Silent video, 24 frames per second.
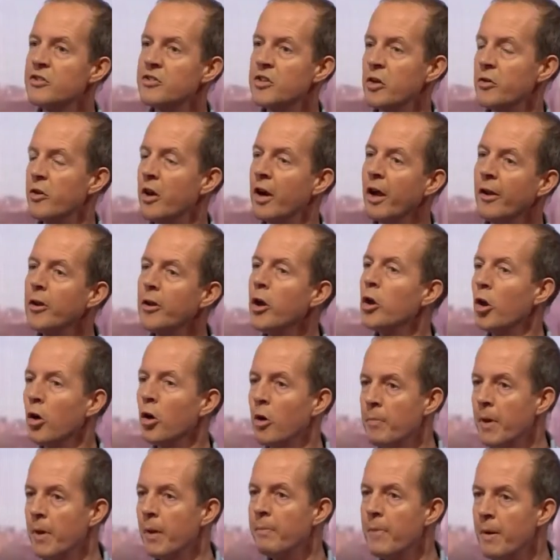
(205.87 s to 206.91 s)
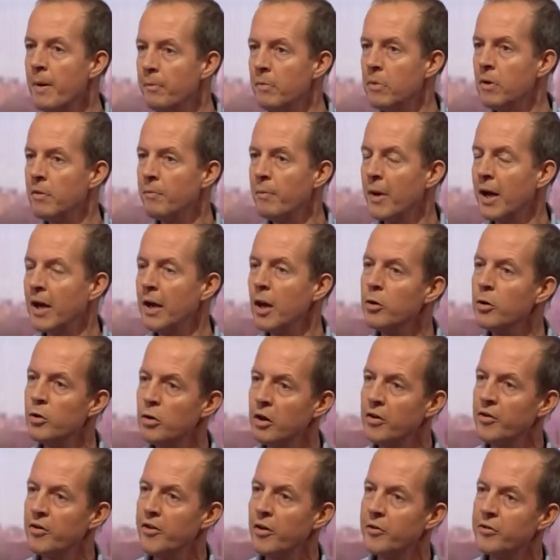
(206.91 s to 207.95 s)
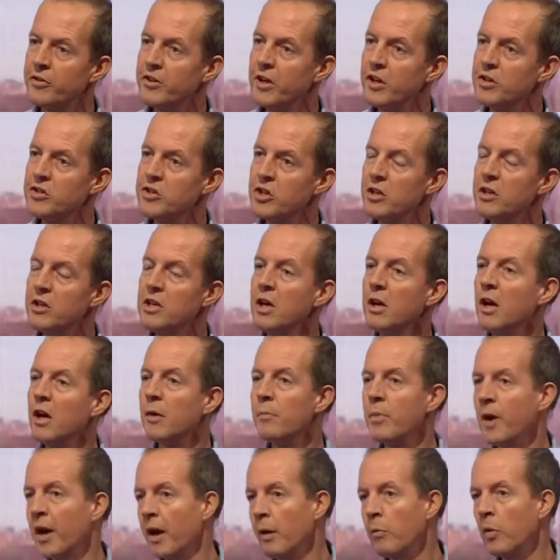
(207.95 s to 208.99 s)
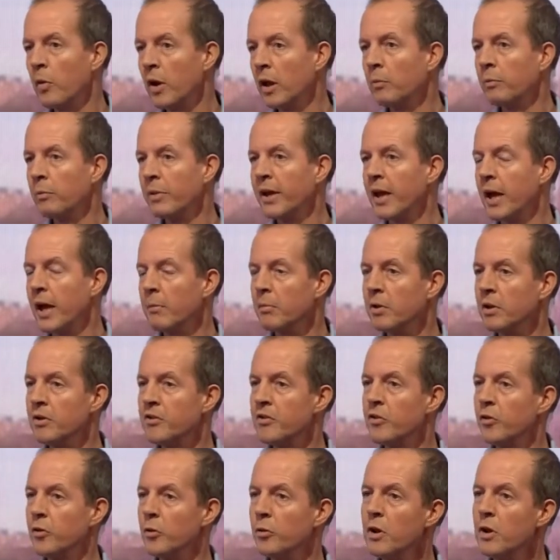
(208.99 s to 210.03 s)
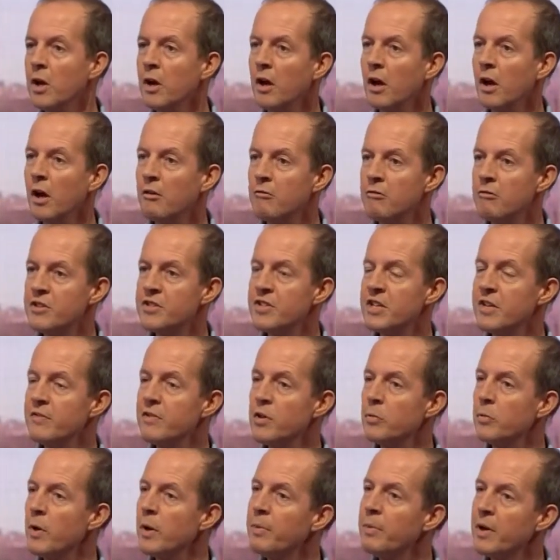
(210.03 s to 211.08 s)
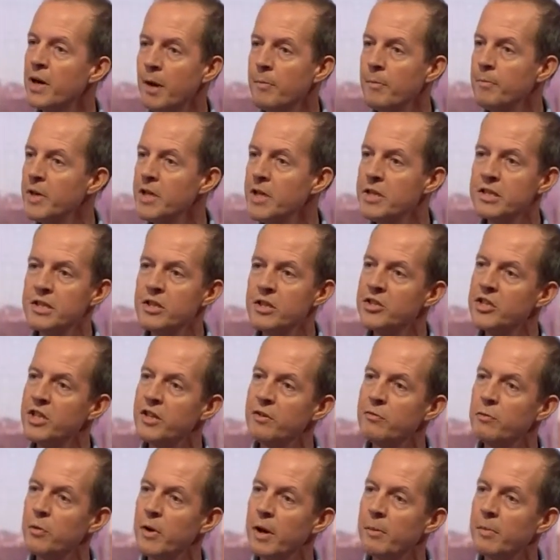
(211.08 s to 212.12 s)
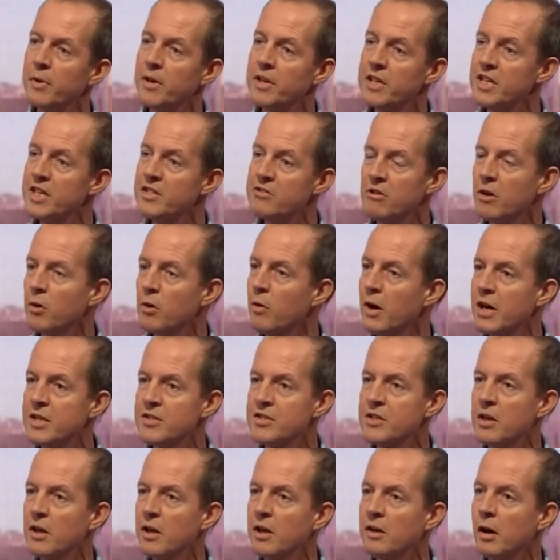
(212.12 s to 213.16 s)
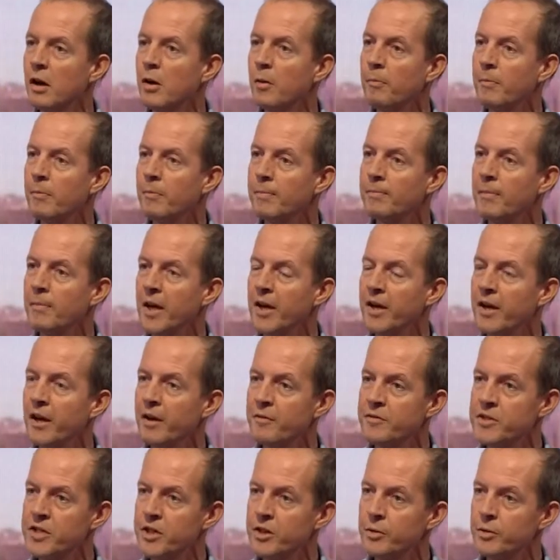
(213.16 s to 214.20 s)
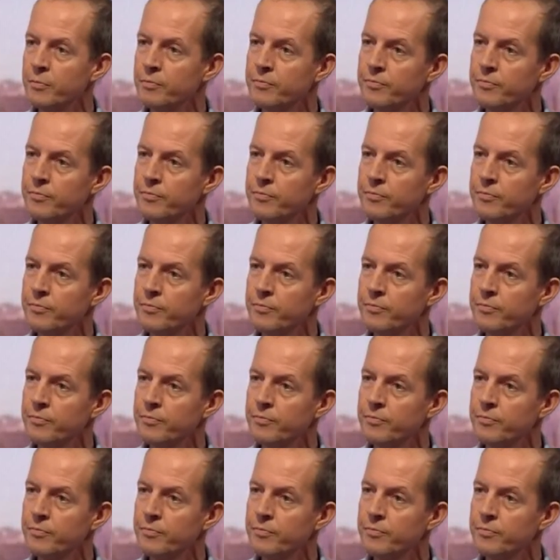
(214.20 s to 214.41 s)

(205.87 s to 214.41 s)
so that I'll no longer be a member of my local association, but I will be able to receive the whip, and I'm meeting the Chief Whip at his request on Monday afternoon.